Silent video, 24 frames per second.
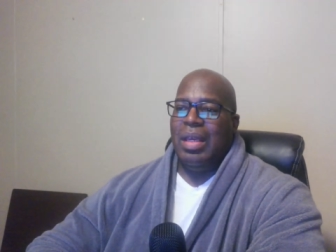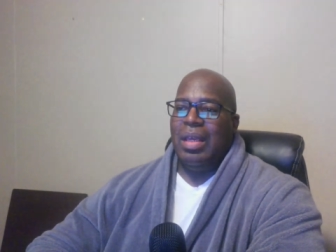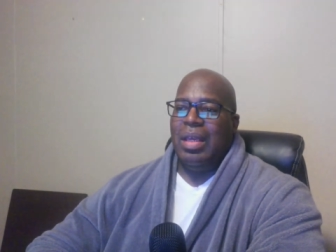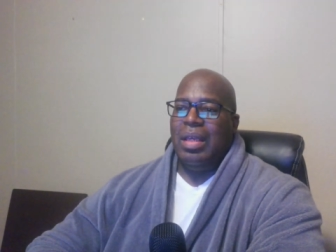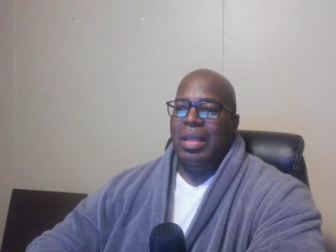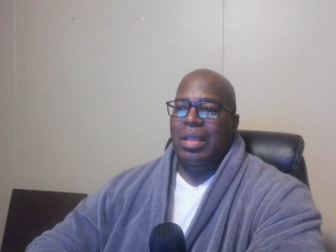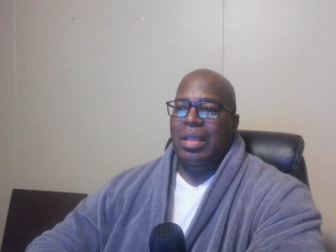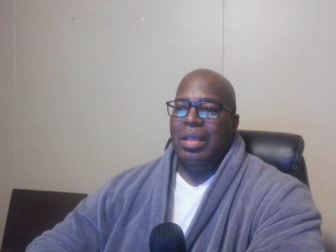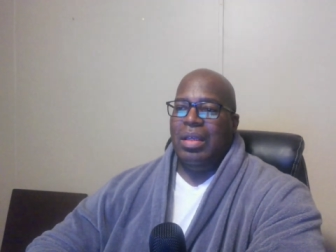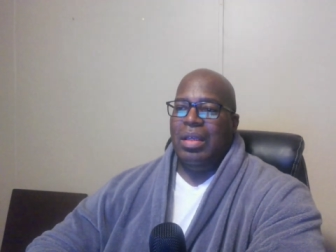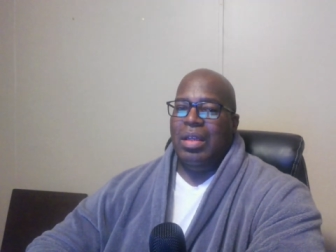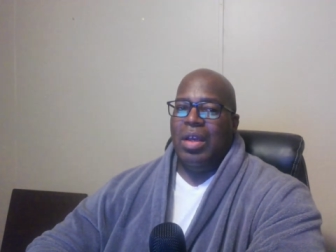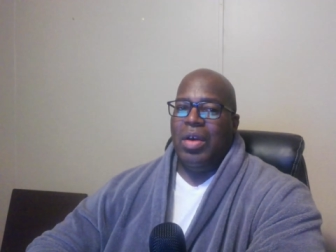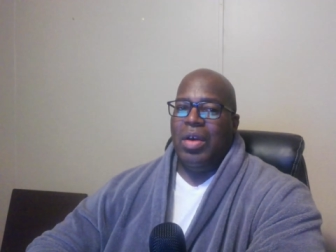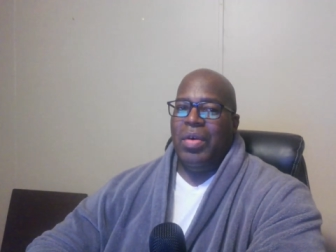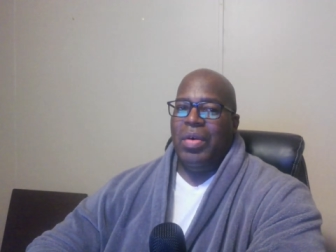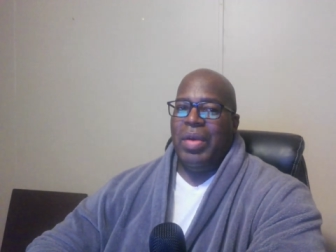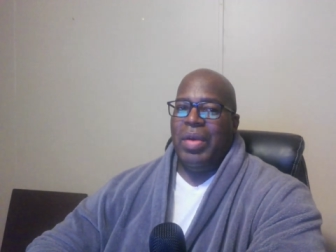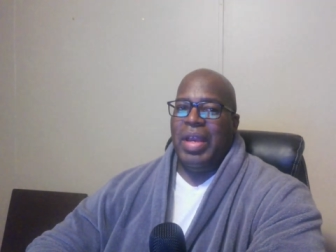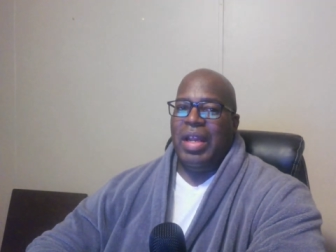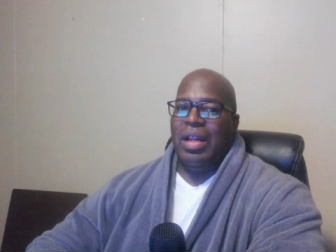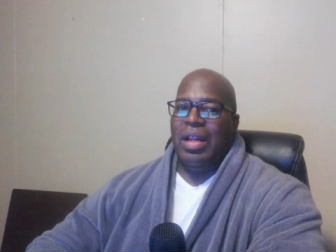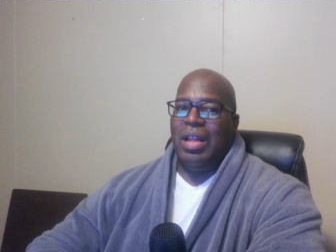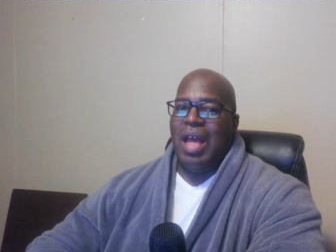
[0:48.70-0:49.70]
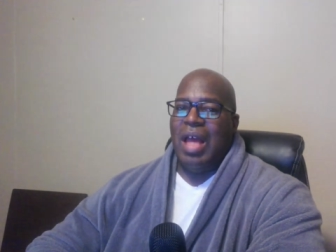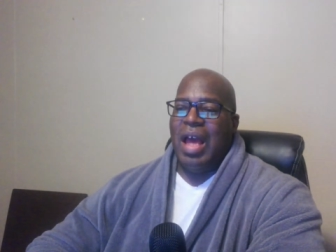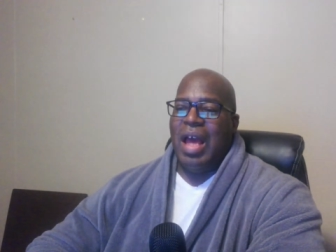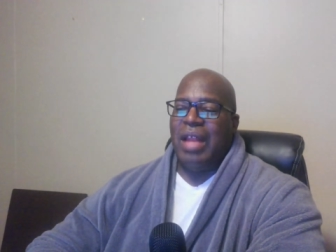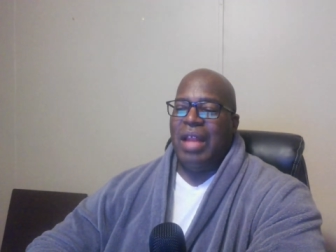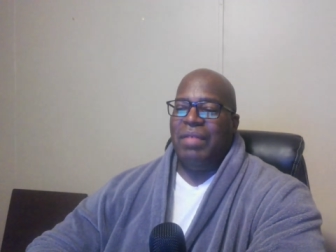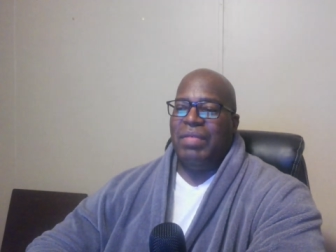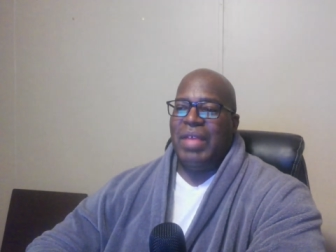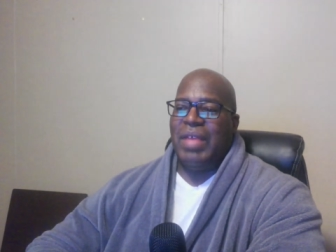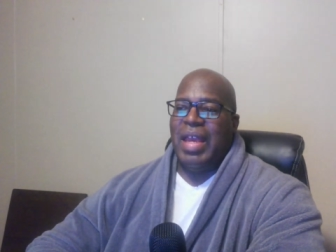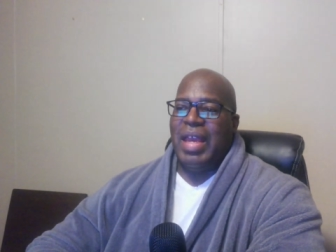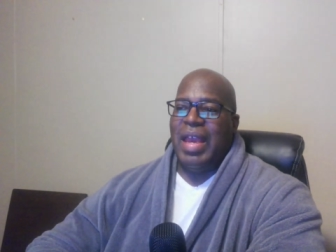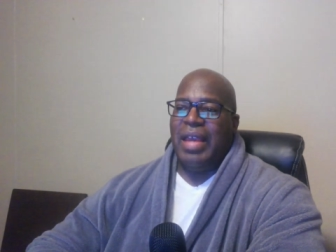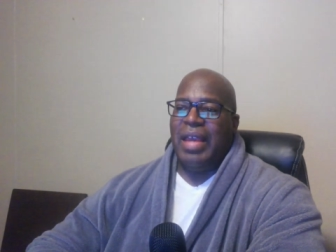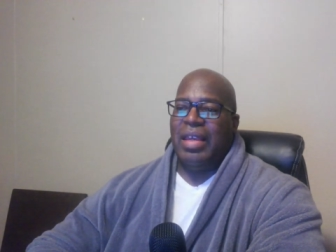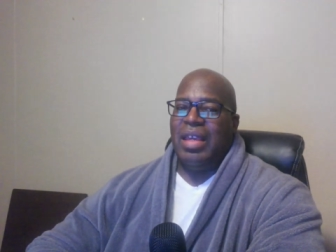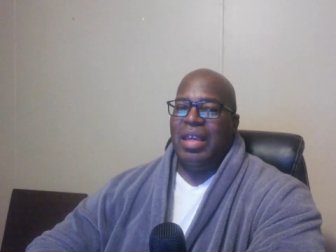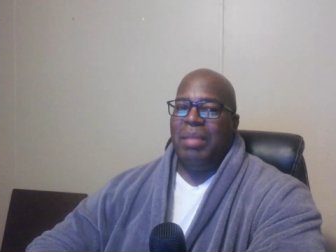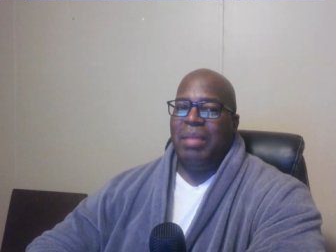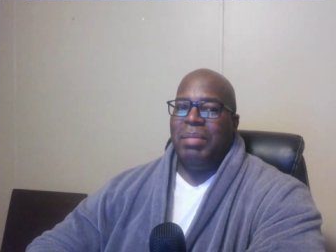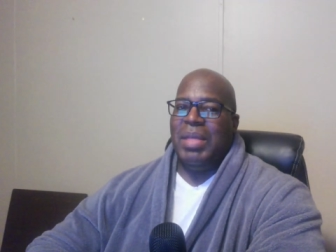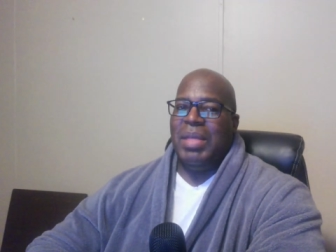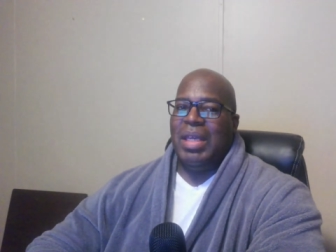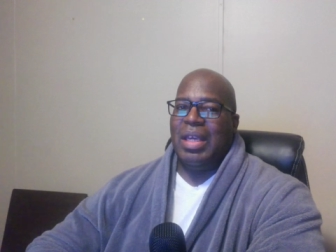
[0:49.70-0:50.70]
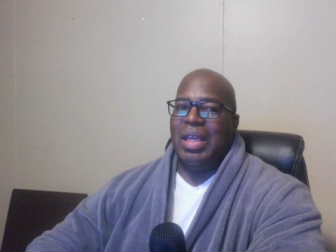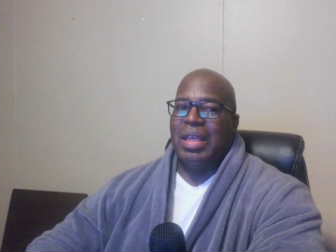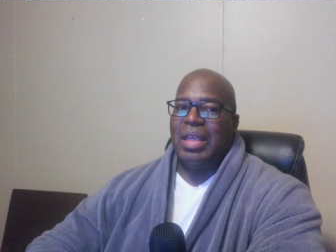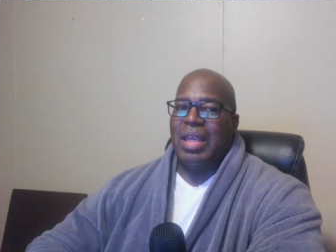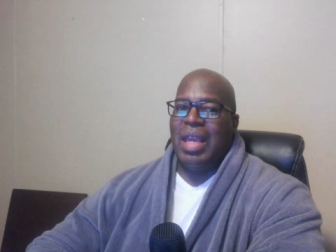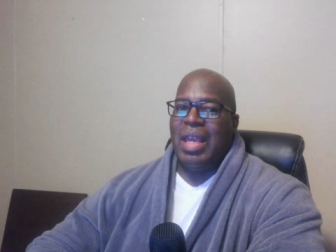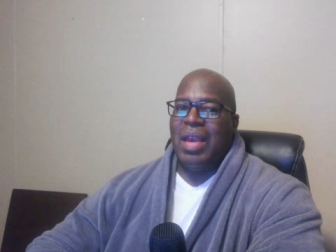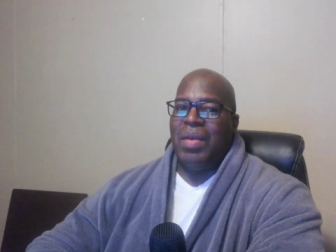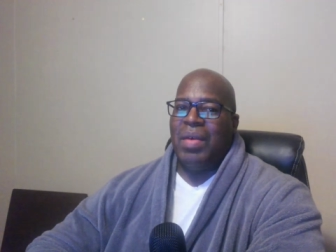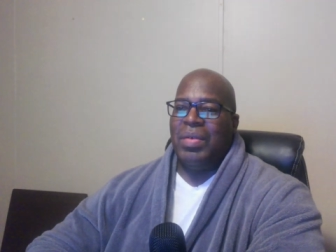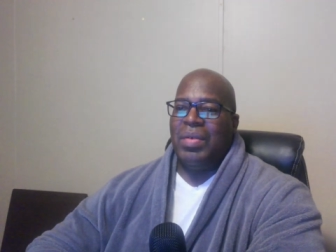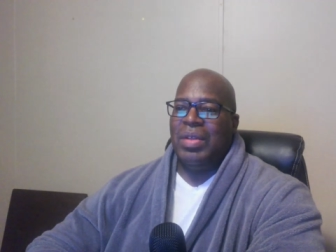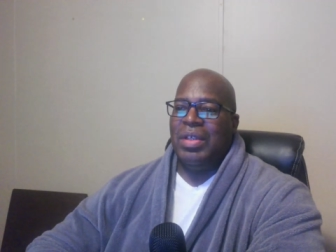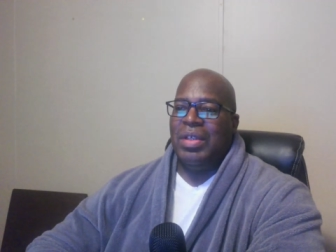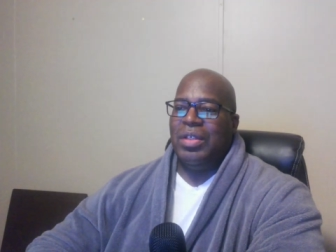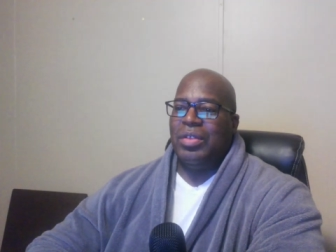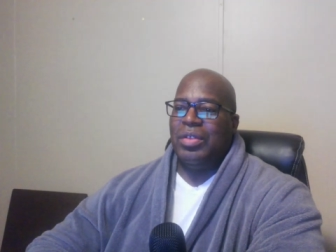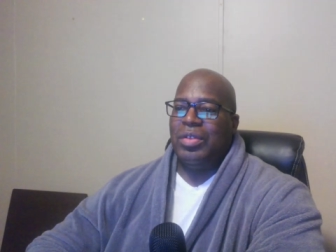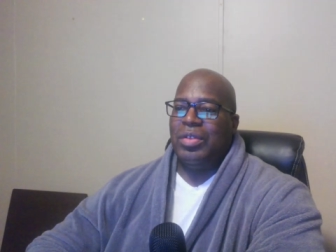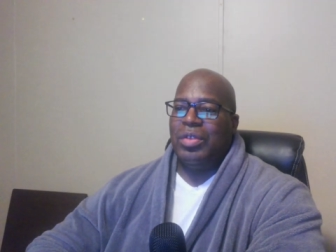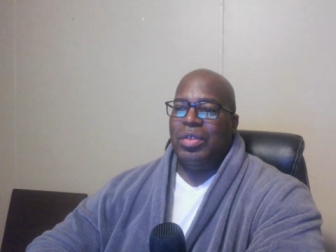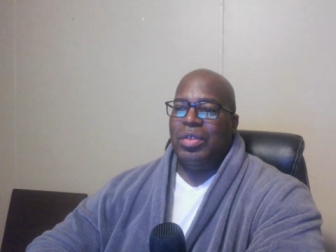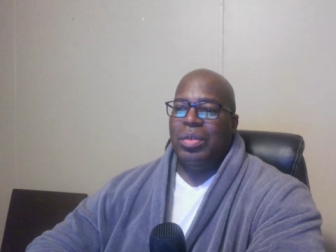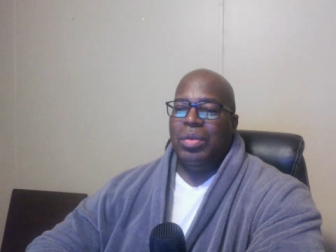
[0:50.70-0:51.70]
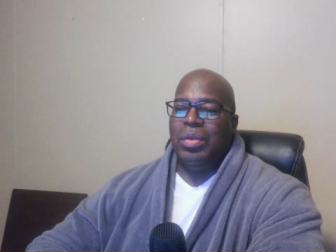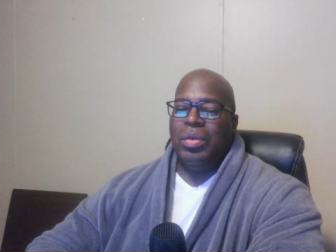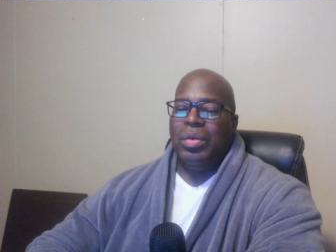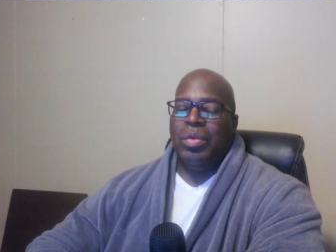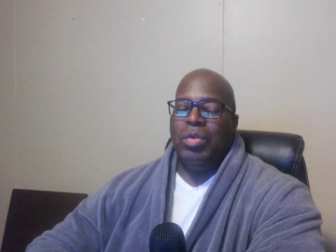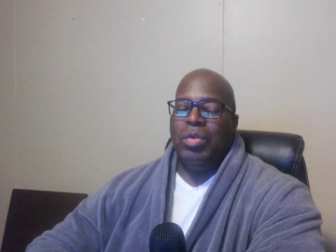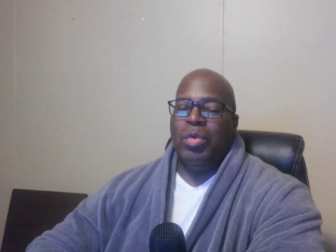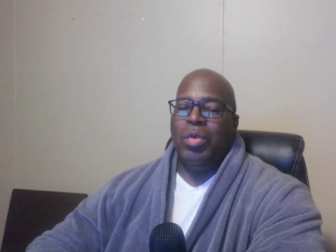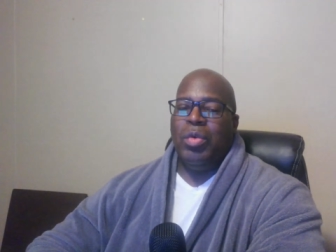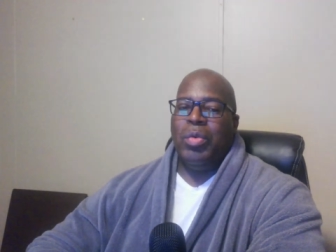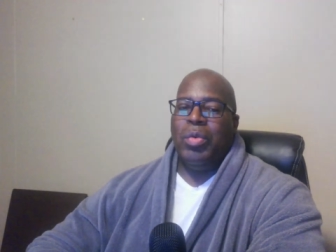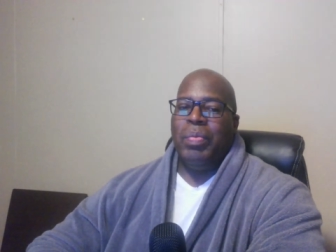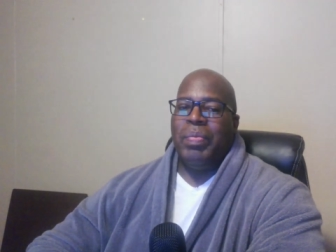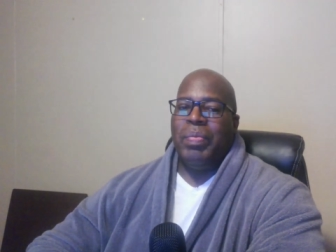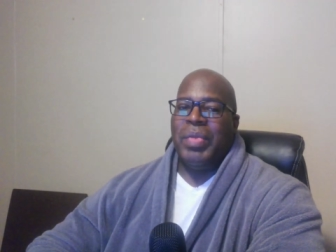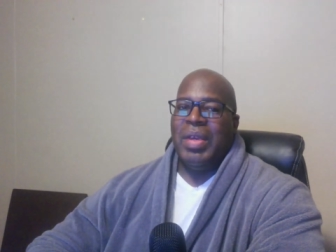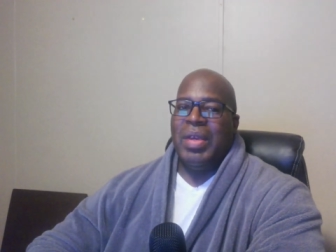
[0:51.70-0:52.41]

You know, and a lot of that can be accounted to